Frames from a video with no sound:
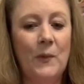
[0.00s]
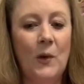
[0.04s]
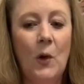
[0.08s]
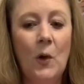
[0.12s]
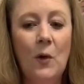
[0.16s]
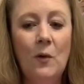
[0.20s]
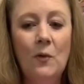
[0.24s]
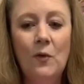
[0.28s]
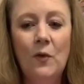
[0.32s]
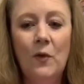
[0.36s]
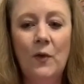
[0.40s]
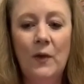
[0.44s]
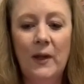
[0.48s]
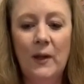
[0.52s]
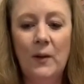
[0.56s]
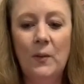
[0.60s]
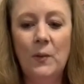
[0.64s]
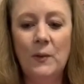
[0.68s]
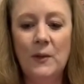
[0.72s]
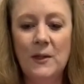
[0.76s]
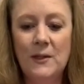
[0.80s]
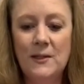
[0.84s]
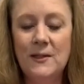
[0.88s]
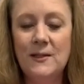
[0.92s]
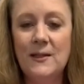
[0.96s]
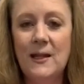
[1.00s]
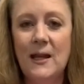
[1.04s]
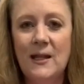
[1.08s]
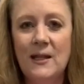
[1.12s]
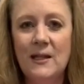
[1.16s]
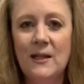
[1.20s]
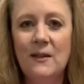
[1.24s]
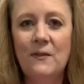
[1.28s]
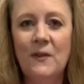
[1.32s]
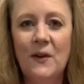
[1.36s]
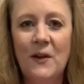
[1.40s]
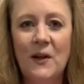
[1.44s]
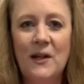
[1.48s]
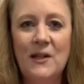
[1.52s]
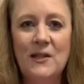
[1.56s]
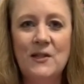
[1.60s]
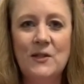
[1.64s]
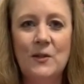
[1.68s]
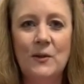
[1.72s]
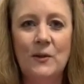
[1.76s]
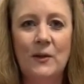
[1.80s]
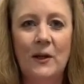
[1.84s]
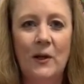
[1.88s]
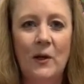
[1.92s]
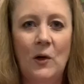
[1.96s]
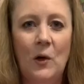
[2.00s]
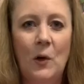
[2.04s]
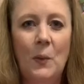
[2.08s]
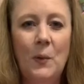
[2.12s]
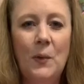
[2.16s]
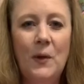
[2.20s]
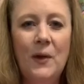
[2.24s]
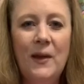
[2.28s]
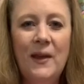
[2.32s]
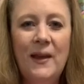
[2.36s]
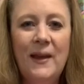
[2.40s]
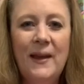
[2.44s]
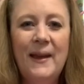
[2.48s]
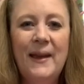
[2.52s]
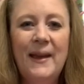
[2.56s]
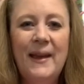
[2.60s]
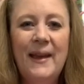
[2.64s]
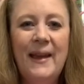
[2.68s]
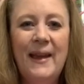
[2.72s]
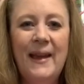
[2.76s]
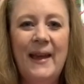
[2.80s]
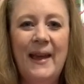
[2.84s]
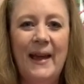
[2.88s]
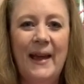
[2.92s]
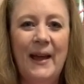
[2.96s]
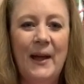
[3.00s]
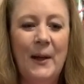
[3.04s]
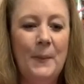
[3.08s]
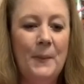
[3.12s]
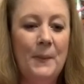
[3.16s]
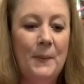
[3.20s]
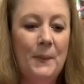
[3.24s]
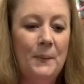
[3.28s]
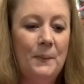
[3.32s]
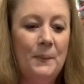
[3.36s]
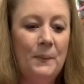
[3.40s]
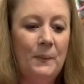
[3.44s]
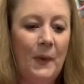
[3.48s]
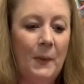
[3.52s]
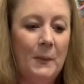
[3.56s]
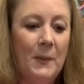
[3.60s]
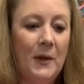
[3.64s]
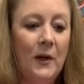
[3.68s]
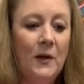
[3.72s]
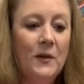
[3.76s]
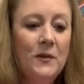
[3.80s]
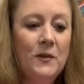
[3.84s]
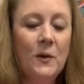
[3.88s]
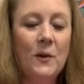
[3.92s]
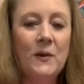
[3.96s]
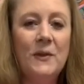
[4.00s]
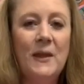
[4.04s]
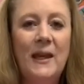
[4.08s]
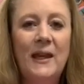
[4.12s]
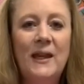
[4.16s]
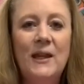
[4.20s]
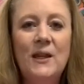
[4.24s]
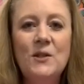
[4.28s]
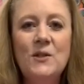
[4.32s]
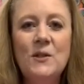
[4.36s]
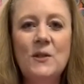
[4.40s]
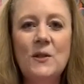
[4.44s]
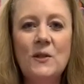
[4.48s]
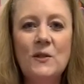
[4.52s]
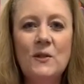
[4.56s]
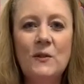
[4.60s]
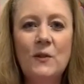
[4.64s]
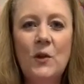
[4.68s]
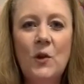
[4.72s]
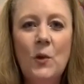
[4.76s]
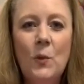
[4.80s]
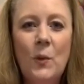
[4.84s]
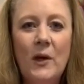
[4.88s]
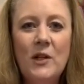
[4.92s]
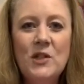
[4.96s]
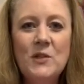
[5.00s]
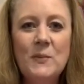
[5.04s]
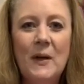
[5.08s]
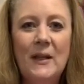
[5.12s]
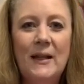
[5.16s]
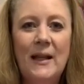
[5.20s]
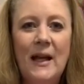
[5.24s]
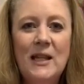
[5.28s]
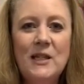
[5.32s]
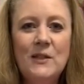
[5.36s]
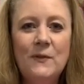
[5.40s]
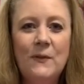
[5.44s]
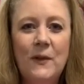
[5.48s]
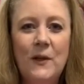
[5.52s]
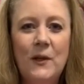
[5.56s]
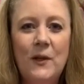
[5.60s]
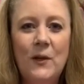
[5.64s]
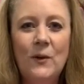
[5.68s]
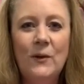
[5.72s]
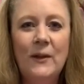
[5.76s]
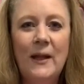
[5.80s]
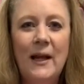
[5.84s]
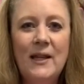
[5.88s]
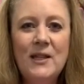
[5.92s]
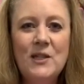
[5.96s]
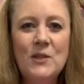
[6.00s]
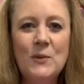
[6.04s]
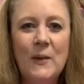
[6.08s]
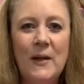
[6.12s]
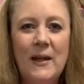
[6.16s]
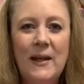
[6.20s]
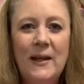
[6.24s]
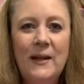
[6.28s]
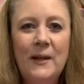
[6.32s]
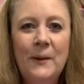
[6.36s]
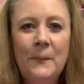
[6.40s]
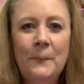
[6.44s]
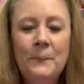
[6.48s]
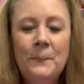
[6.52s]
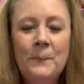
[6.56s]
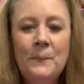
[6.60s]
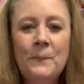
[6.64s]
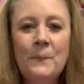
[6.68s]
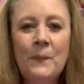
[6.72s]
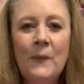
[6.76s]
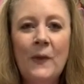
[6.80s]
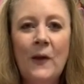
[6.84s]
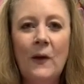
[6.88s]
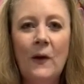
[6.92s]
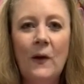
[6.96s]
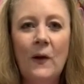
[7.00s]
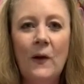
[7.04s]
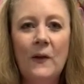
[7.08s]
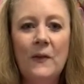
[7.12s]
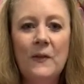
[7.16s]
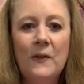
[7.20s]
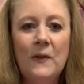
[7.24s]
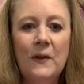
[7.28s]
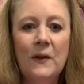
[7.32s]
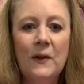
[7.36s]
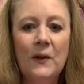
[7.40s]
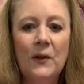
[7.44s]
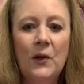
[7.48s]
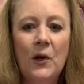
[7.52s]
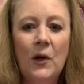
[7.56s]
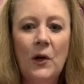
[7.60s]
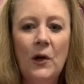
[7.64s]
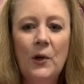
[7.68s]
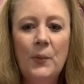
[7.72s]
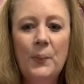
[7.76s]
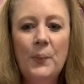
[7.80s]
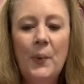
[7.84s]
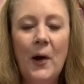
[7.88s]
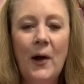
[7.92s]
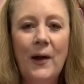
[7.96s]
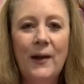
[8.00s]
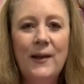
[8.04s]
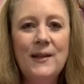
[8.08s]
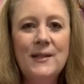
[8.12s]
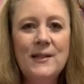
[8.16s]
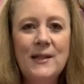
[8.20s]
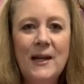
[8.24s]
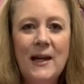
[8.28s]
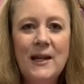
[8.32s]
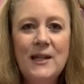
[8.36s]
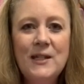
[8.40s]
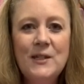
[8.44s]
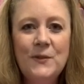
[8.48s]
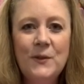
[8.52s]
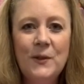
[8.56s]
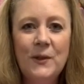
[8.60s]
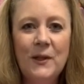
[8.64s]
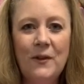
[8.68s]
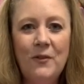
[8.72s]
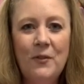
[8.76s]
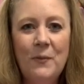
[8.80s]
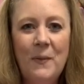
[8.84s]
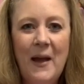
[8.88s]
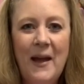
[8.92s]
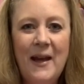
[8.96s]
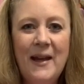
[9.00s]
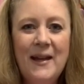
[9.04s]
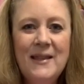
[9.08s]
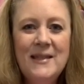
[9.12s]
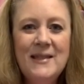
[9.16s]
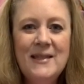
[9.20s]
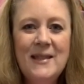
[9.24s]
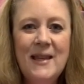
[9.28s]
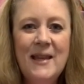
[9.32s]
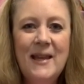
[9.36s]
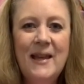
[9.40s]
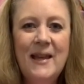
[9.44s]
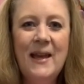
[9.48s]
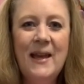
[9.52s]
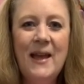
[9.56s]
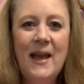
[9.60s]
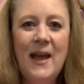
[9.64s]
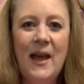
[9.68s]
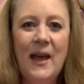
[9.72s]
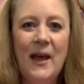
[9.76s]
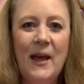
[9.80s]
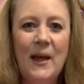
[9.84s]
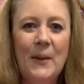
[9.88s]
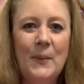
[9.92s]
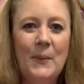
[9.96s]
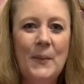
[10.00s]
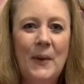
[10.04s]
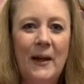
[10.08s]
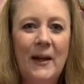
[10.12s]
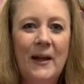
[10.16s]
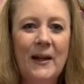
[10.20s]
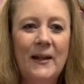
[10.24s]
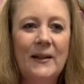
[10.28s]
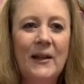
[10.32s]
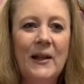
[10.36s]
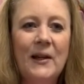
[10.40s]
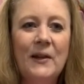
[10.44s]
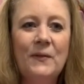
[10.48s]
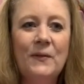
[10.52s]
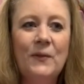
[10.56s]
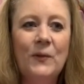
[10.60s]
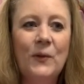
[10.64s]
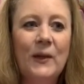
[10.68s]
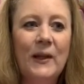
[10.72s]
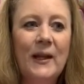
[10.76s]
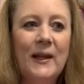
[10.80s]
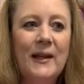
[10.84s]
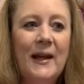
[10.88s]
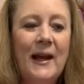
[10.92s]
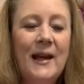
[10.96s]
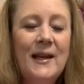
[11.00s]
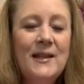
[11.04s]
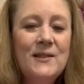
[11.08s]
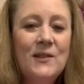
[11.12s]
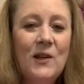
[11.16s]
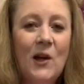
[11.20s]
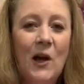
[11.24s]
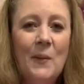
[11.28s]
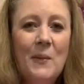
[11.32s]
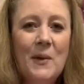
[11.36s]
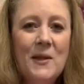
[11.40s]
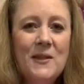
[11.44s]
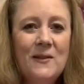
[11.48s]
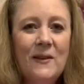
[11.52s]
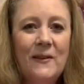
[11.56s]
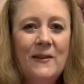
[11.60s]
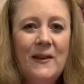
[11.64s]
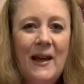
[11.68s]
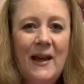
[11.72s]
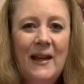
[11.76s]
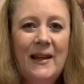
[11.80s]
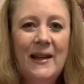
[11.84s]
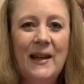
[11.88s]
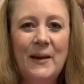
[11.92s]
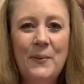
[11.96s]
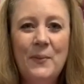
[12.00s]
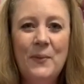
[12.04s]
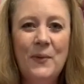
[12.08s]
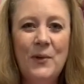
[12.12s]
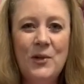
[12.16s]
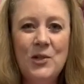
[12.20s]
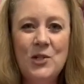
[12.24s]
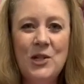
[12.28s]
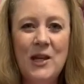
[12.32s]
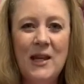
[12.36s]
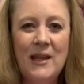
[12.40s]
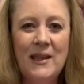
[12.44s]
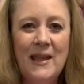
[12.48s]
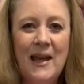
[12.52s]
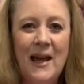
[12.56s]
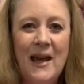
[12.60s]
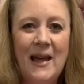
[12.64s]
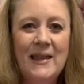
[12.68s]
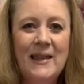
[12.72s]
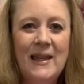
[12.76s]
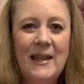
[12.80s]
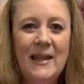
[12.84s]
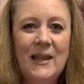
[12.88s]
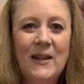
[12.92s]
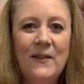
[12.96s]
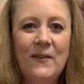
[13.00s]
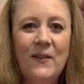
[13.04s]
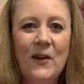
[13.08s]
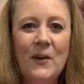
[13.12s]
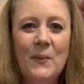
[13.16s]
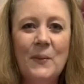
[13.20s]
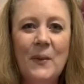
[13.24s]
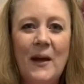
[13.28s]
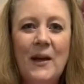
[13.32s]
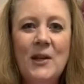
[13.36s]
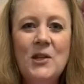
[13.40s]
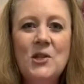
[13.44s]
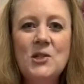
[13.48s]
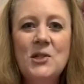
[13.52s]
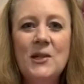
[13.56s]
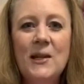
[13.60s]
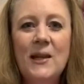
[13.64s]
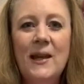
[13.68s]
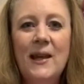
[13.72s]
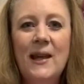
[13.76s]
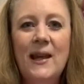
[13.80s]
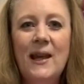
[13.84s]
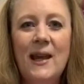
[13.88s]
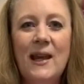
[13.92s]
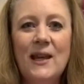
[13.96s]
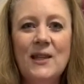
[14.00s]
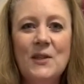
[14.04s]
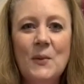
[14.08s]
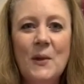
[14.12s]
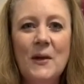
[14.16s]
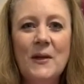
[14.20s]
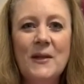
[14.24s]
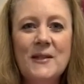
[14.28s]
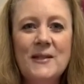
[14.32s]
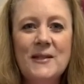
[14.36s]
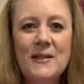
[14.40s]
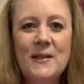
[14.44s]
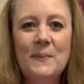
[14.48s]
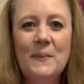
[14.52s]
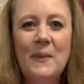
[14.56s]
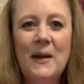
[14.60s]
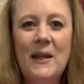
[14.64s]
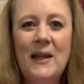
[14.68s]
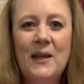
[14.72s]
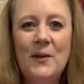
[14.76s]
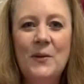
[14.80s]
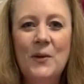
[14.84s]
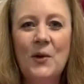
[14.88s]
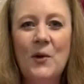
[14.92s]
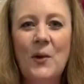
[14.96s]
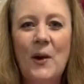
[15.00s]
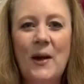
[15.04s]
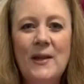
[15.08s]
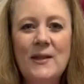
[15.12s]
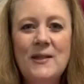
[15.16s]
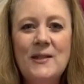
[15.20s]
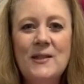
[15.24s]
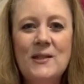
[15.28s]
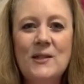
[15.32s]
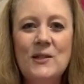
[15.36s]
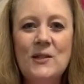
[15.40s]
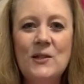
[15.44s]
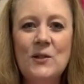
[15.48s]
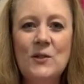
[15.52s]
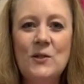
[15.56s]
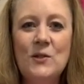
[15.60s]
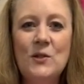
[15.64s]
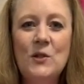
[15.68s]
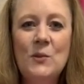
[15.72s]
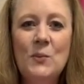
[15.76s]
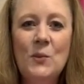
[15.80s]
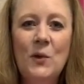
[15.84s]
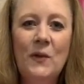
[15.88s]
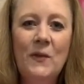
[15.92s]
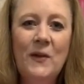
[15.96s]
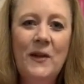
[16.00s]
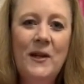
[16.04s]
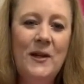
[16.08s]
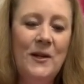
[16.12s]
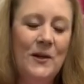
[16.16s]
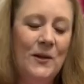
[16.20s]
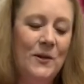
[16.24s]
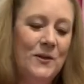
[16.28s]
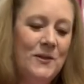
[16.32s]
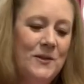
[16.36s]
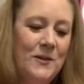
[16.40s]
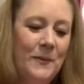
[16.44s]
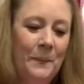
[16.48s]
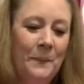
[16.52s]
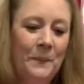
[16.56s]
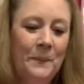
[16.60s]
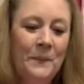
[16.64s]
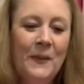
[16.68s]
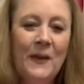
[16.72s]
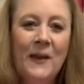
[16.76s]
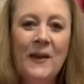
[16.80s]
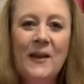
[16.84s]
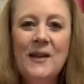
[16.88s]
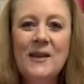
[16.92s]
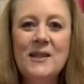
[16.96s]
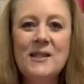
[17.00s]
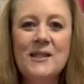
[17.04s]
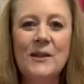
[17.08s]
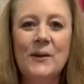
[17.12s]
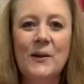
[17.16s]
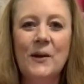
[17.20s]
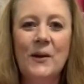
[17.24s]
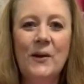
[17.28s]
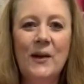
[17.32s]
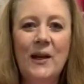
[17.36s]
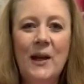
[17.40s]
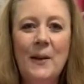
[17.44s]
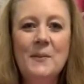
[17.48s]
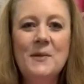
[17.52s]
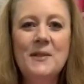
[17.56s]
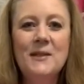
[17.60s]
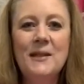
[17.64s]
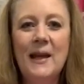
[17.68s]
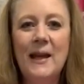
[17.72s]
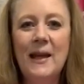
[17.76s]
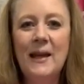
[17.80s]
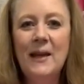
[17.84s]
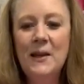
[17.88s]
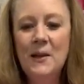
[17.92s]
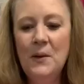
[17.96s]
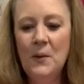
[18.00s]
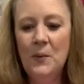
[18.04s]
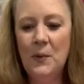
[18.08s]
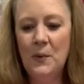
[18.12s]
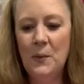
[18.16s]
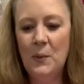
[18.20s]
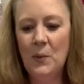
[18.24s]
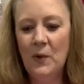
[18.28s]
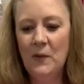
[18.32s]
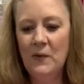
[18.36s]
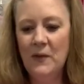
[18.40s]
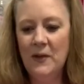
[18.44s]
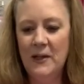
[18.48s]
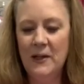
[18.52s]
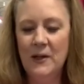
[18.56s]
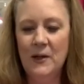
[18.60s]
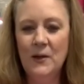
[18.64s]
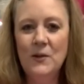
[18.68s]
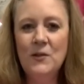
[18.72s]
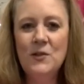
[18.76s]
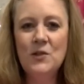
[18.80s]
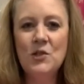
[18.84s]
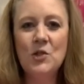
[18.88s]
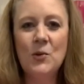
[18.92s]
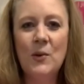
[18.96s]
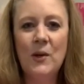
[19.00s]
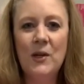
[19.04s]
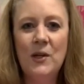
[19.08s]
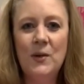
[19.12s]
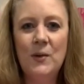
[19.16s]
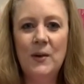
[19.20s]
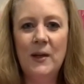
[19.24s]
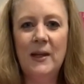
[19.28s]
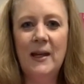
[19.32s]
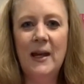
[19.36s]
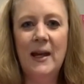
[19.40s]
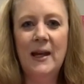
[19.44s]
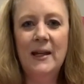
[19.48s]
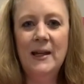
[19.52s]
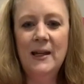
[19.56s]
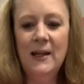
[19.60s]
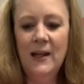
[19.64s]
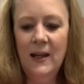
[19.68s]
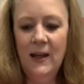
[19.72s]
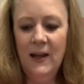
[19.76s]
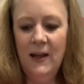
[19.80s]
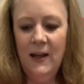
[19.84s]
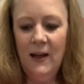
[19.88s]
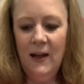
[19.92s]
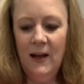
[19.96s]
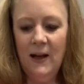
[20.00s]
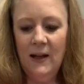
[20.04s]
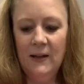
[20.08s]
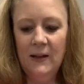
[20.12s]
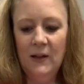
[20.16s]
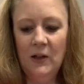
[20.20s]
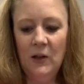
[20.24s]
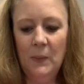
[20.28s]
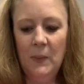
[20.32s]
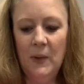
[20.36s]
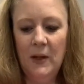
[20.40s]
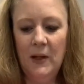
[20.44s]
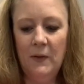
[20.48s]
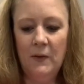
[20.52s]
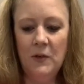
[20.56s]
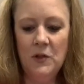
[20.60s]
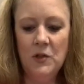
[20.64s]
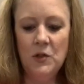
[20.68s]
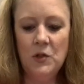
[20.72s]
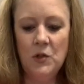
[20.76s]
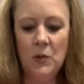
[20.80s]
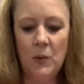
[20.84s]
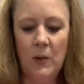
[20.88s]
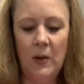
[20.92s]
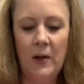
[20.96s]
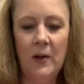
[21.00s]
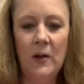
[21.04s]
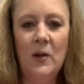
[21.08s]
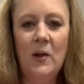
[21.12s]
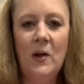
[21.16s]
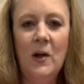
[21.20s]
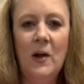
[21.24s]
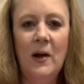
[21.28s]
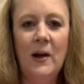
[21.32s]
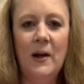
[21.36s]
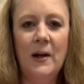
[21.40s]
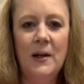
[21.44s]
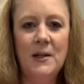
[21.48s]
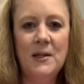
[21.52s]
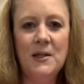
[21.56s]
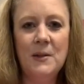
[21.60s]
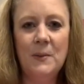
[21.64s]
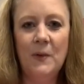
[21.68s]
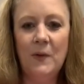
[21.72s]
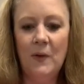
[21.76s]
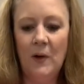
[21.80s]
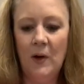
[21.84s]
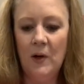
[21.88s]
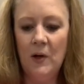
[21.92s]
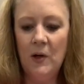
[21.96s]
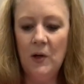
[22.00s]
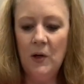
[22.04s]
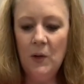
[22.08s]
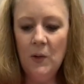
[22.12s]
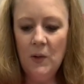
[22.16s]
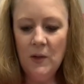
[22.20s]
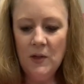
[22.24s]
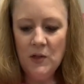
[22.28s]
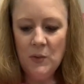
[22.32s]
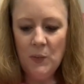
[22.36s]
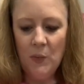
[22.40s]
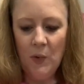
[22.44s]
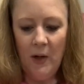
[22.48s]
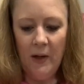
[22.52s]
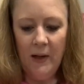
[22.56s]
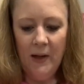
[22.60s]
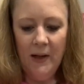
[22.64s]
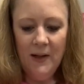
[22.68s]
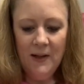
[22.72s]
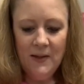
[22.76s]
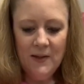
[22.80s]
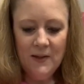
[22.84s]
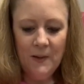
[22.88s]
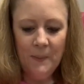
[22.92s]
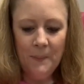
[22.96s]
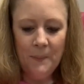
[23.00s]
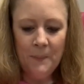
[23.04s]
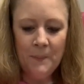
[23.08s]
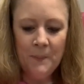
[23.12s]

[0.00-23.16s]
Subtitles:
hopefully when this has ended very soon, I hope. But also a thank you to those of you who watched my last video last week on the card pocket dies for gift bags. I got a lot of really nice comments on that and I appreciate that. Thank you very much, as well as many requests to do more videos. So here I am today with more videos, showing you again a little bit of a tutorial on some of our newest products.